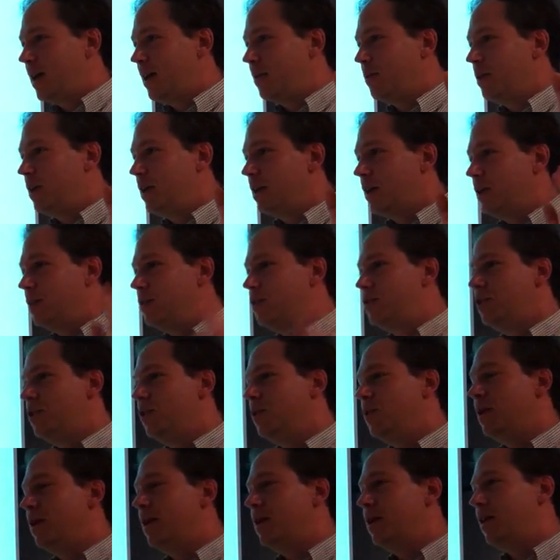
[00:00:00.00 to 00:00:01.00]
And we can
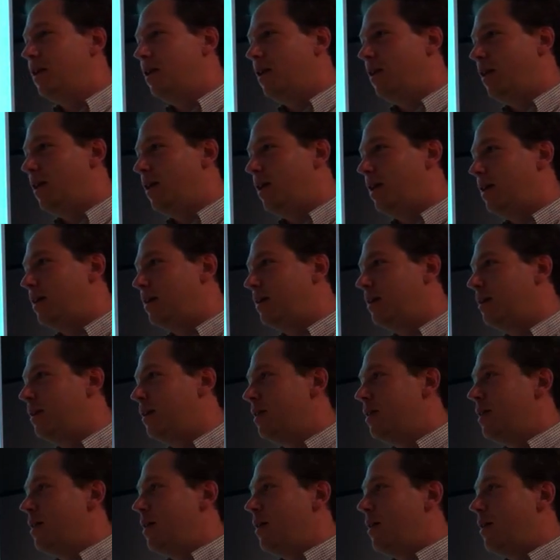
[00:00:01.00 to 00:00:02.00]
do it on
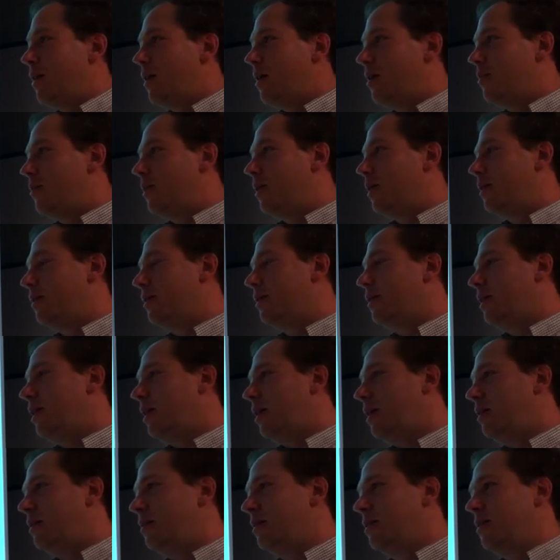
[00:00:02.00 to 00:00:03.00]
hardware
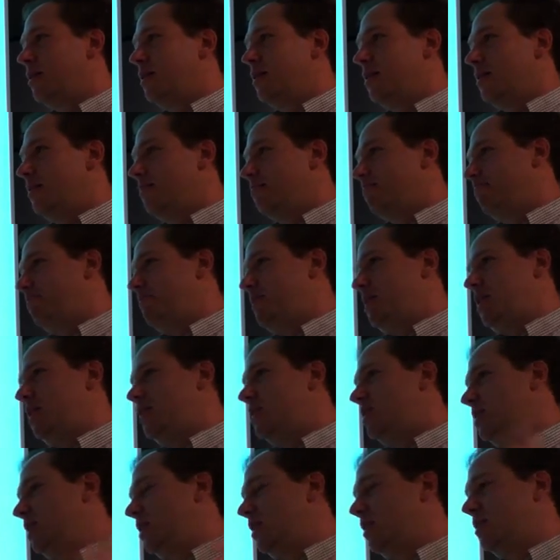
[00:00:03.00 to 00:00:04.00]
that
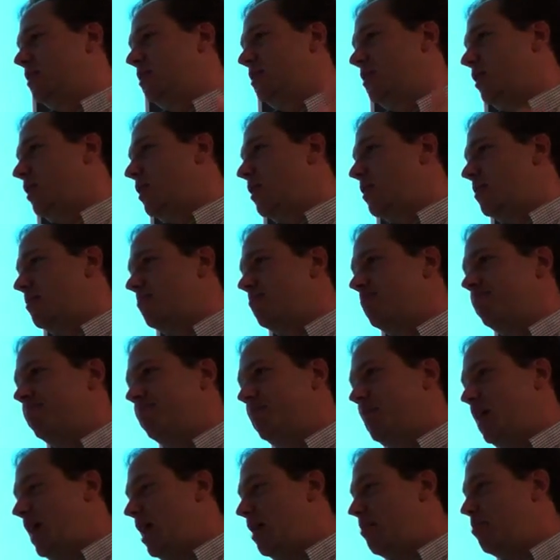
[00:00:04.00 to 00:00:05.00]
exists on
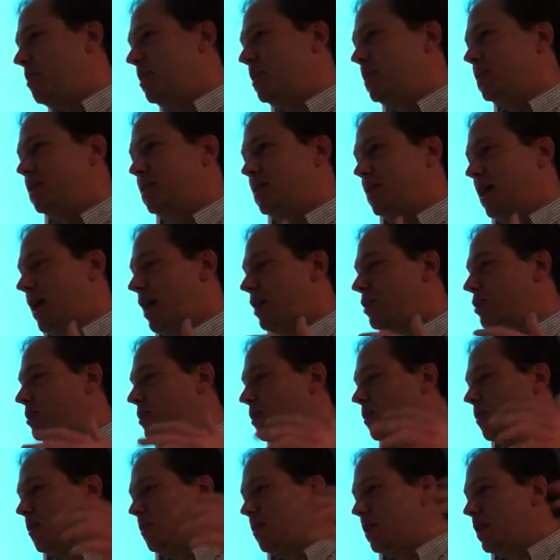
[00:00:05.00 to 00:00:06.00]
campus,
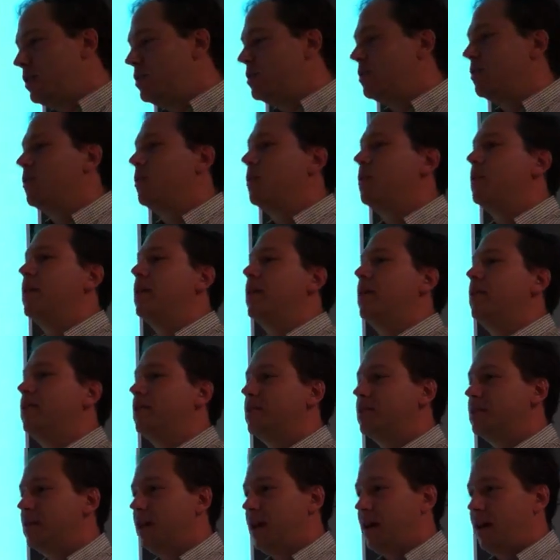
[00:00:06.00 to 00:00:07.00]
national, regional,
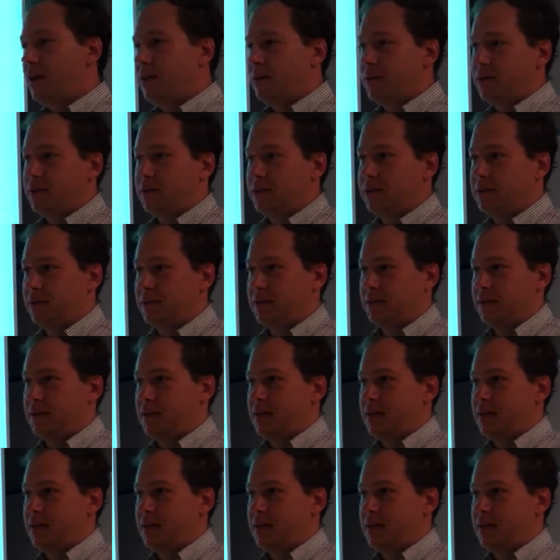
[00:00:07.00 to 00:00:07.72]
whatever scales.